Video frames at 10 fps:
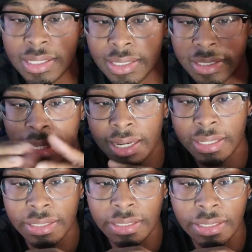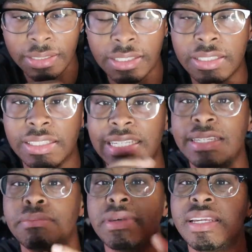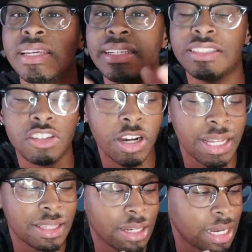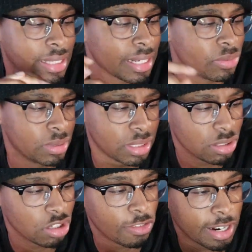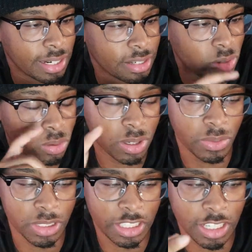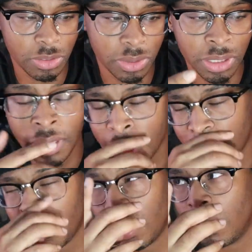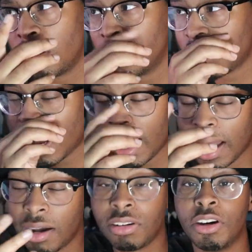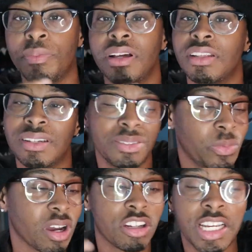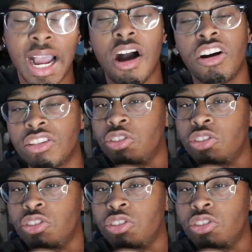it's a deep meaning in this song. I think it was this song right here, or it was another one, but I don't know, but look, we're going to check out all the